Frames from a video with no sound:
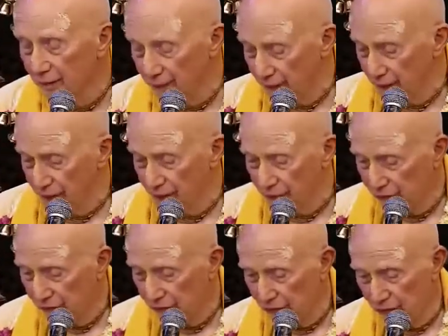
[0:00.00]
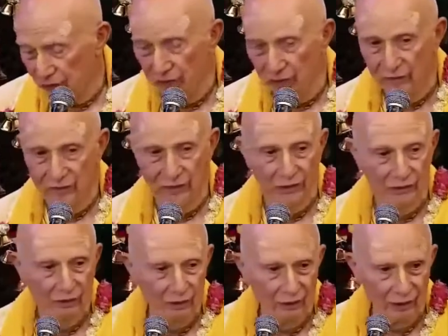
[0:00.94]
But because it's used in the service
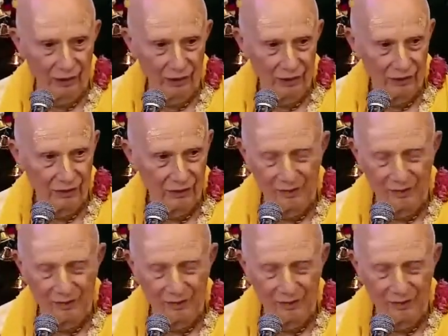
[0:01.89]
of the Lord, it's